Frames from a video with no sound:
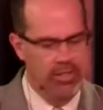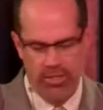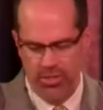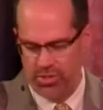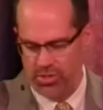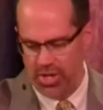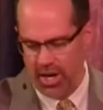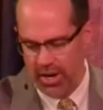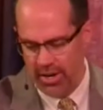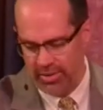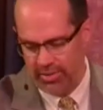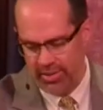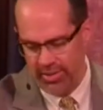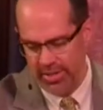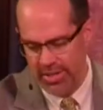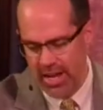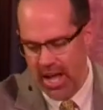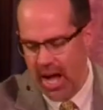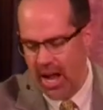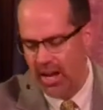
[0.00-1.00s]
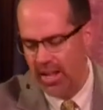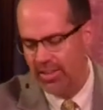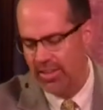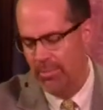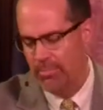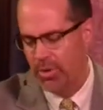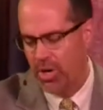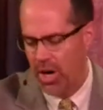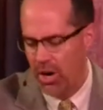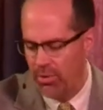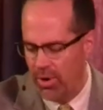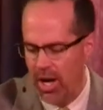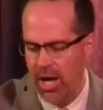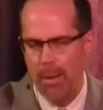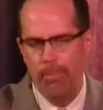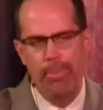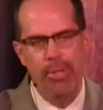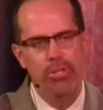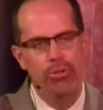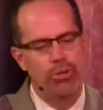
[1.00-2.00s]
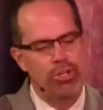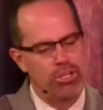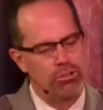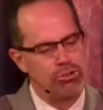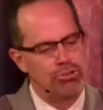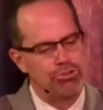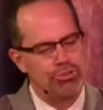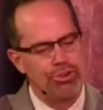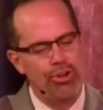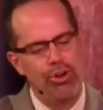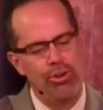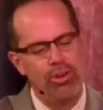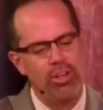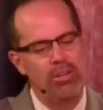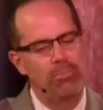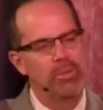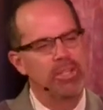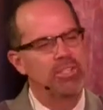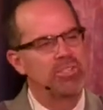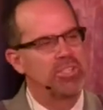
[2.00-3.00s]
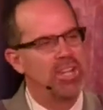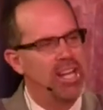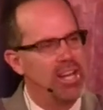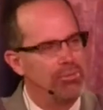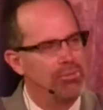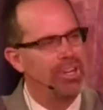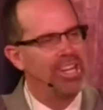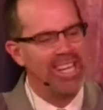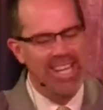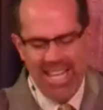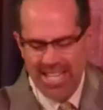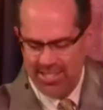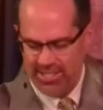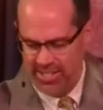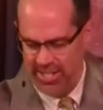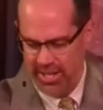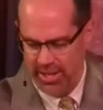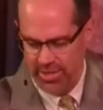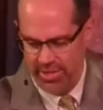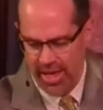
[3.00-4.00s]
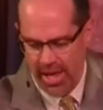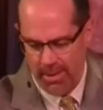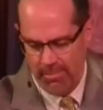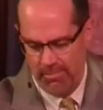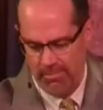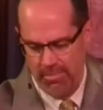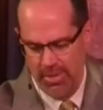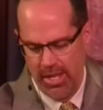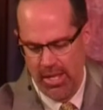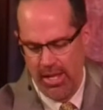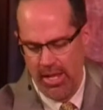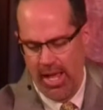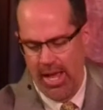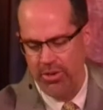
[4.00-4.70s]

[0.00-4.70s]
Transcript: and you start to not let them grow up and you control them instead of releasing them.